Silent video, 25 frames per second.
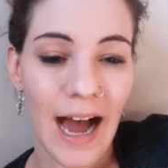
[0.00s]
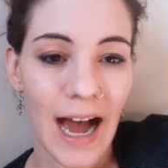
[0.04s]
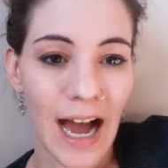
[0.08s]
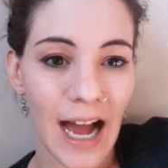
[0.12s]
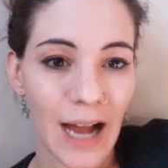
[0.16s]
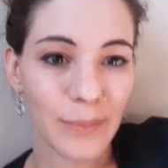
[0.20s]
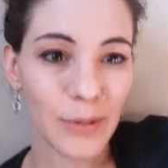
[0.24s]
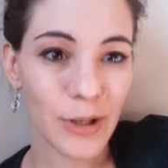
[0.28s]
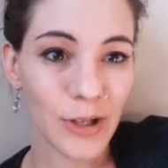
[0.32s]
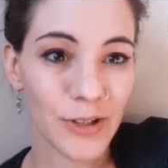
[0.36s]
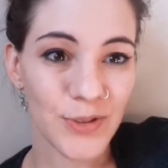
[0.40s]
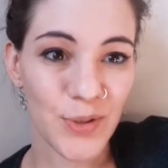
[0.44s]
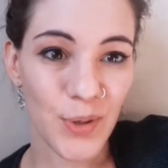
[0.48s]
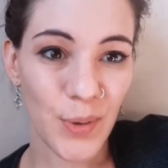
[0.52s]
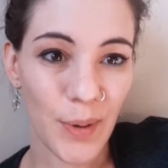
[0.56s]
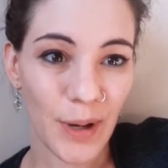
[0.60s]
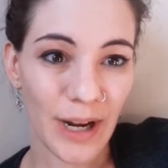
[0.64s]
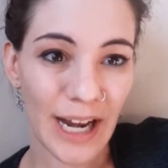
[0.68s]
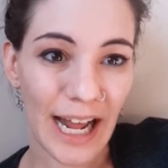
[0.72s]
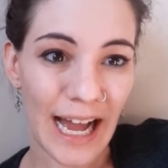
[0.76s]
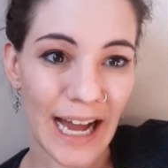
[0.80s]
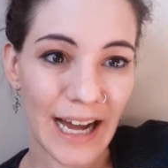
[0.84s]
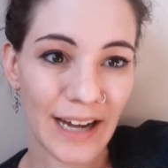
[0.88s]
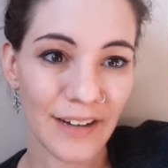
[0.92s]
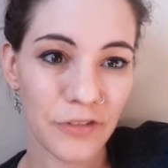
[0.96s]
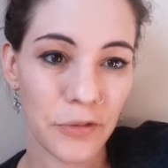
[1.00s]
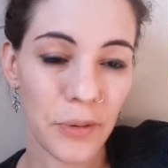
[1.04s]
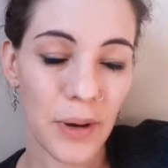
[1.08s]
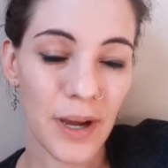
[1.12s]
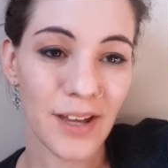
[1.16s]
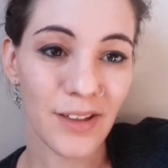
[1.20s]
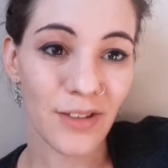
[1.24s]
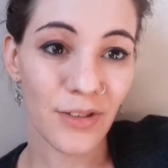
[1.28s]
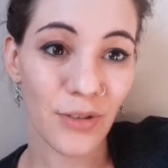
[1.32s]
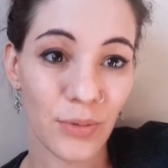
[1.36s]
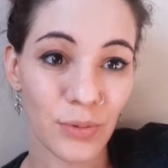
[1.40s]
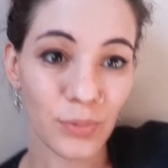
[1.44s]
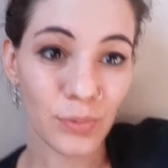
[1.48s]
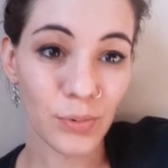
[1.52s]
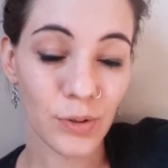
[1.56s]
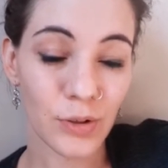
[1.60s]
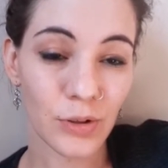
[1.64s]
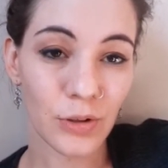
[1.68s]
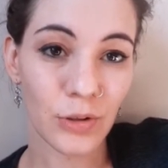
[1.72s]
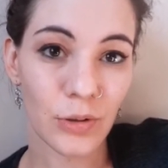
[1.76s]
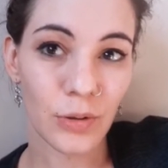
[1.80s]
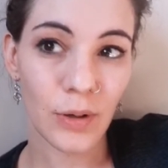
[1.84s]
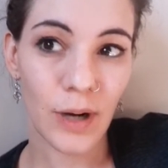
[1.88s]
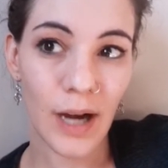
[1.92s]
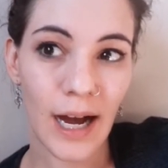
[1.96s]
I'm also about halfway
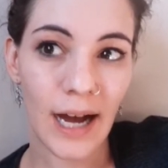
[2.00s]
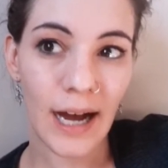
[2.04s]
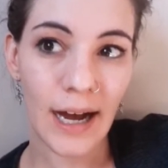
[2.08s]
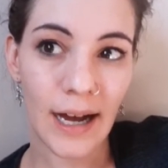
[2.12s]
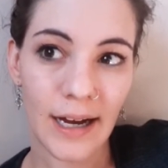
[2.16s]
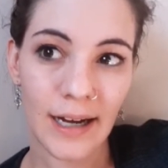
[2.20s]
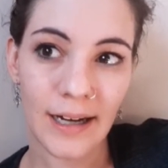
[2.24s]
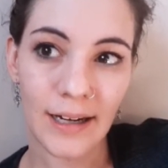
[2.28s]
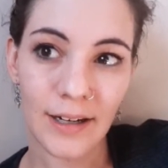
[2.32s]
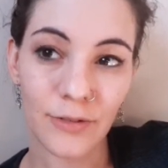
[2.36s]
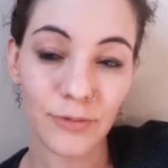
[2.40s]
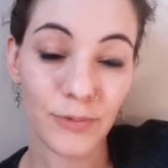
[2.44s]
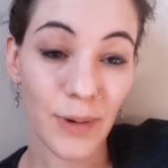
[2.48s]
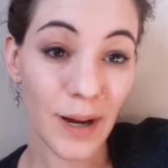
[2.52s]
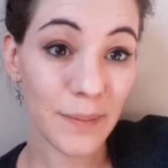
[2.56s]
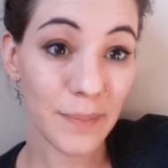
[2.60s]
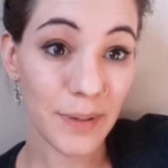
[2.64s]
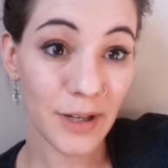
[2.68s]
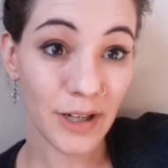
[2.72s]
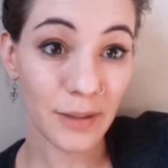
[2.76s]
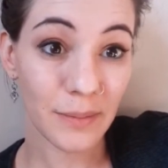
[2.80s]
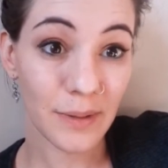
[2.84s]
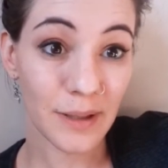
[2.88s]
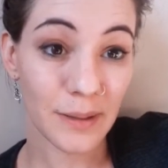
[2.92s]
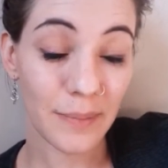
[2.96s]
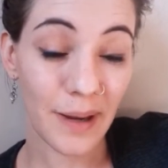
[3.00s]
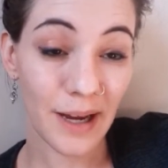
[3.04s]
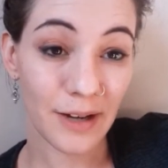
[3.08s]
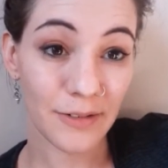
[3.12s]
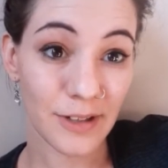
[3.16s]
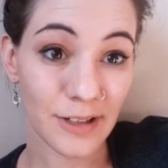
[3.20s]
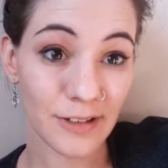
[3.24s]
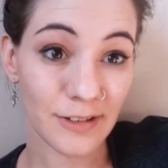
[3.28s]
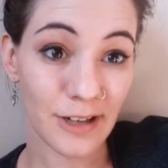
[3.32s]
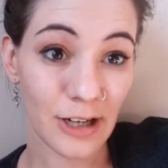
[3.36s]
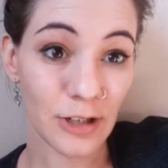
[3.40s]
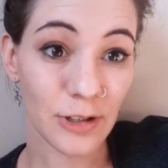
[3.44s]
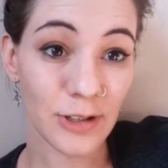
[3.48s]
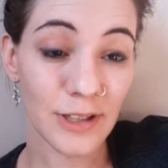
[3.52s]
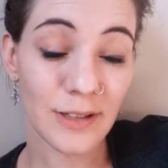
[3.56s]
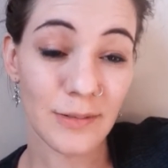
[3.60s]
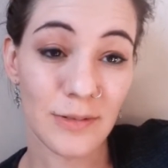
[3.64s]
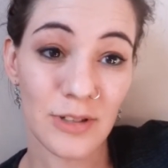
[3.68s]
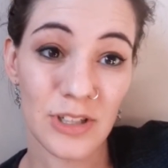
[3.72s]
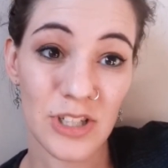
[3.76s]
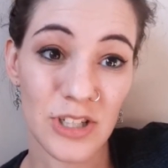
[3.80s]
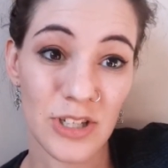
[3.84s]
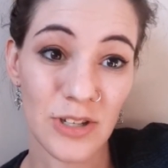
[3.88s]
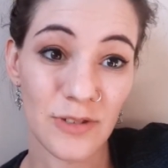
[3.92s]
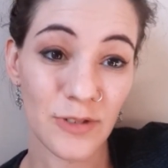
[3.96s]
through Red Pyramid by Rick Riordan,
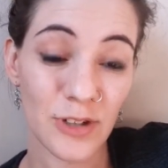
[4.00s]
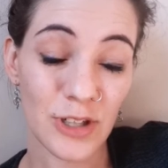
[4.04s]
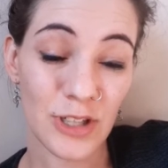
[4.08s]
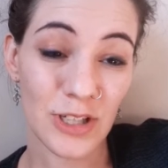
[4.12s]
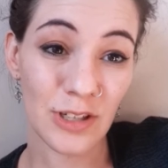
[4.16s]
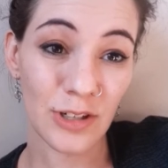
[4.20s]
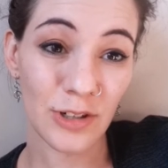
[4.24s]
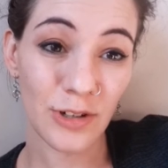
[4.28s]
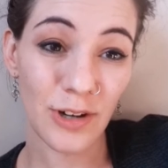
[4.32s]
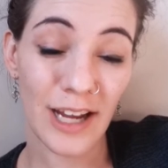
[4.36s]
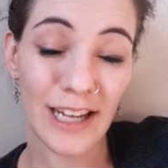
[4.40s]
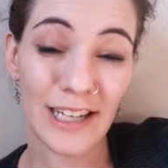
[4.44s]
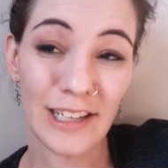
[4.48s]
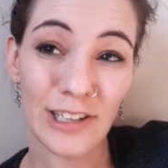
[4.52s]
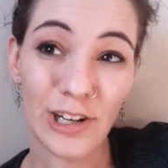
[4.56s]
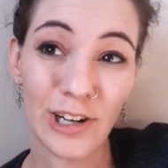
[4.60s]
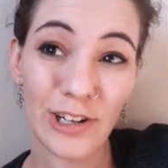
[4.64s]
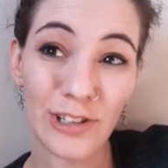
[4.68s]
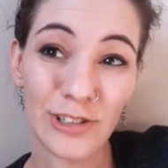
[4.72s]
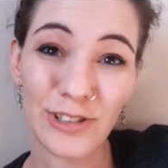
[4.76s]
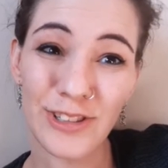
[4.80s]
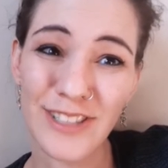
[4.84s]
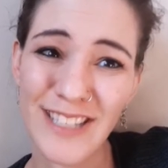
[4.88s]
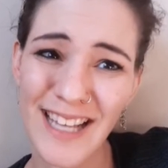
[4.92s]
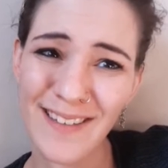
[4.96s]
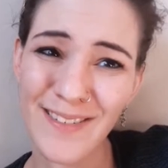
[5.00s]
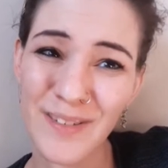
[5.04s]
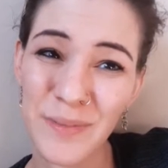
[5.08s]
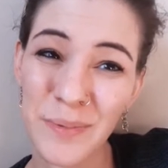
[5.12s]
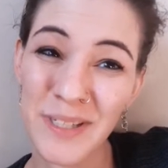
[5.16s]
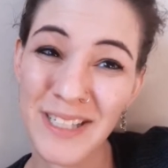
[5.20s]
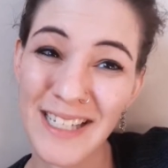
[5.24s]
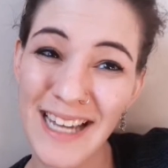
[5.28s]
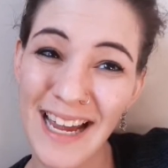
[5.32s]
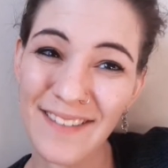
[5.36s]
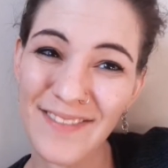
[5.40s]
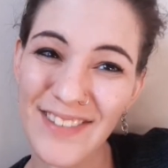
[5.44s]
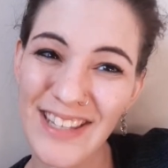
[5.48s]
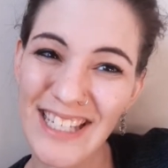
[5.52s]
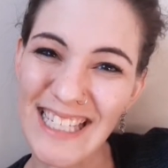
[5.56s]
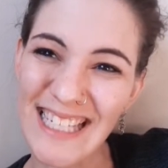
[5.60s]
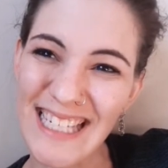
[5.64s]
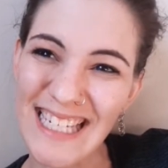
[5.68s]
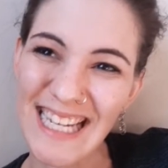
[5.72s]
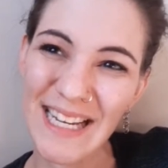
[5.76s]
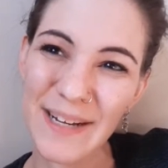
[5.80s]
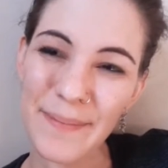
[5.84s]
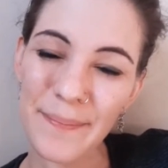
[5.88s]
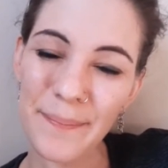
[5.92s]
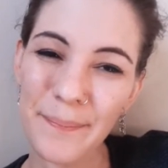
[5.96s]
which is the first in the Crane Chronicles. I was supposed to have this
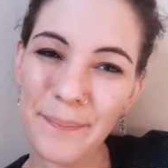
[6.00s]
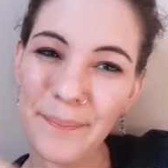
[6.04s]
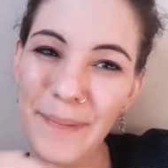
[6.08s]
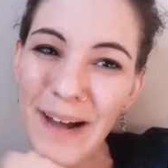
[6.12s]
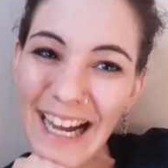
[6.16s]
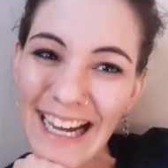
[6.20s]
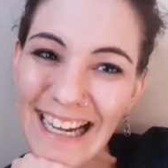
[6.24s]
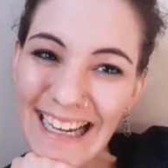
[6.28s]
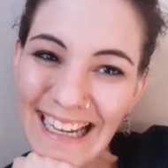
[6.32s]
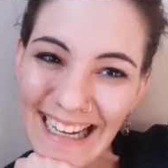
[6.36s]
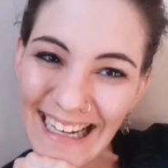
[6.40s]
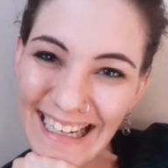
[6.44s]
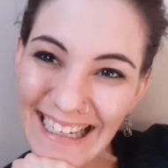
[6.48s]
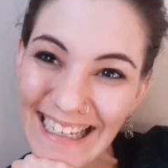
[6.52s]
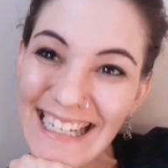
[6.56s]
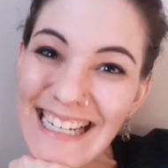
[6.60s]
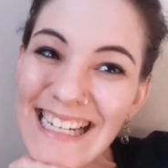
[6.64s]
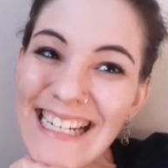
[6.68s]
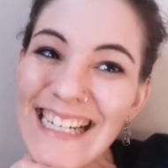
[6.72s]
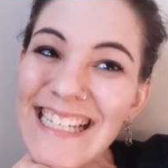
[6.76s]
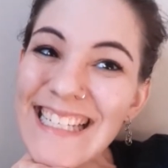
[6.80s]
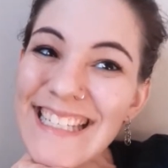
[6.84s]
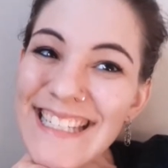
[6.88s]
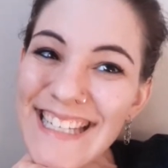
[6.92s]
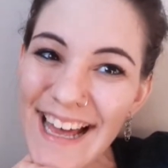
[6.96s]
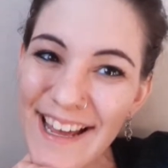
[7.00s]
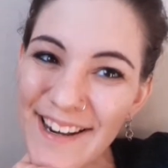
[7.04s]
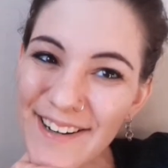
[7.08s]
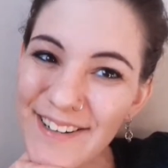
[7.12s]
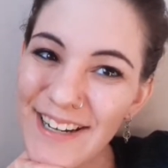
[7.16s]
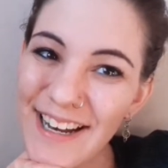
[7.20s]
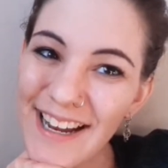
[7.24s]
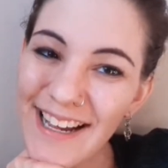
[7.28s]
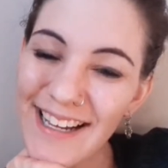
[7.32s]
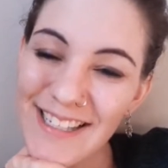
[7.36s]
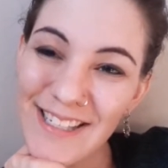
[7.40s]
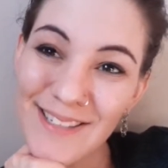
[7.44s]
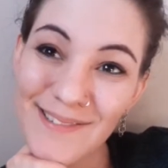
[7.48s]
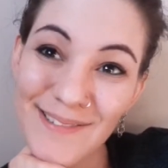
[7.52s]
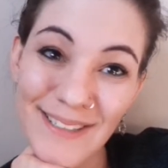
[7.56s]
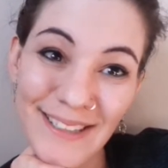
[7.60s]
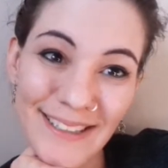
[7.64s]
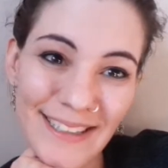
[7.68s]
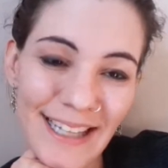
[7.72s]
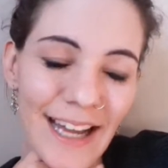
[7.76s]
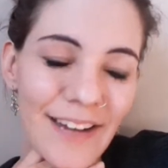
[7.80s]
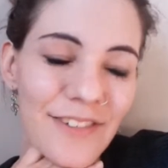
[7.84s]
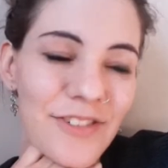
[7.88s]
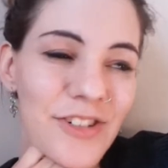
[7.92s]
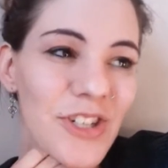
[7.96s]
done by Saturday because it was a
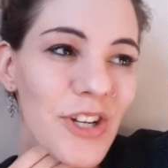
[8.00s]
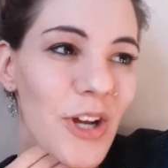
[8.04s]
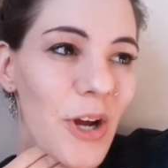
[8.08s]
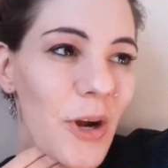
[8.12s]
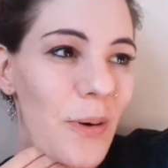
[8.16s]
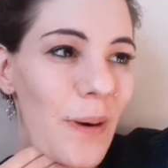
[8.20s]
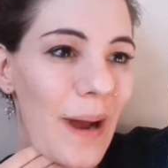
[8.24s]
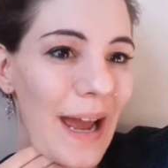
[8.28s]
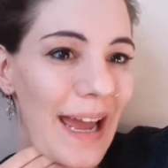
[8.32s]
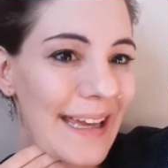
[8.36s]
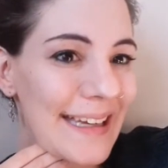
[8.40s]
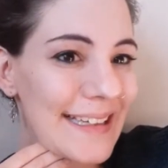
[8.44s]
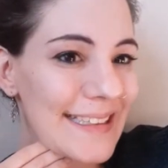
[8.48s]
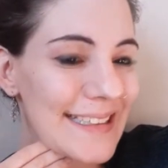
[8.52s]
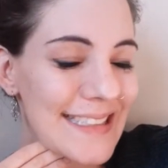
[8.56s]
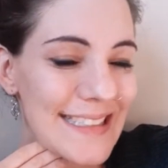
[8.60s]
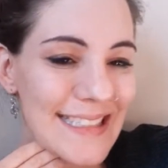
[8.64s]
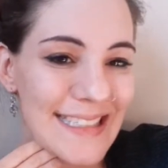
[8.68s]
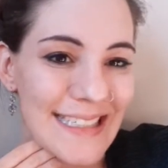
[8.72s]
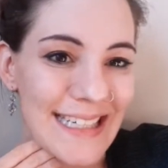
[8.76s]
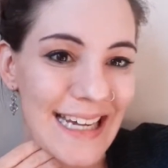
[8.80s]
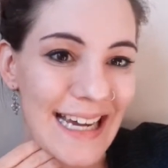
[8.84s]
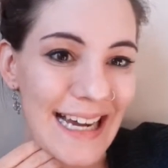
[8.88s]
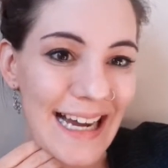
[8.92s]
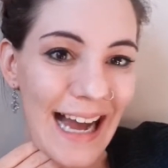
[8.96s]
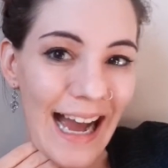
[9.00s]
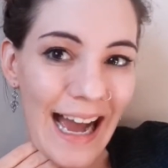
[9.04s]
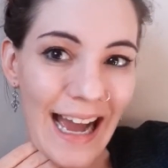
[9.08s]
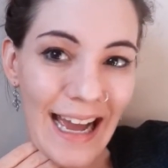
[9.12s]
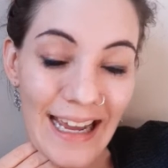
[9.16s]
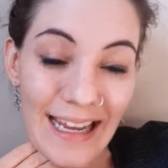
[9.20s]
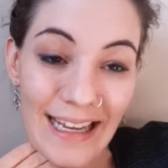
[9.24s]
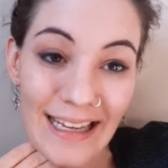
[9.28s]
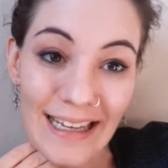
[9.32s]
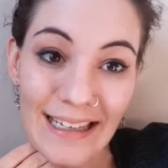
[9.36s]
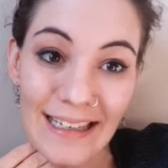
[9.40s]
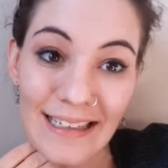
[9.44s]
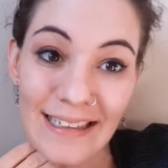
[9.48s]
live show, and yeah,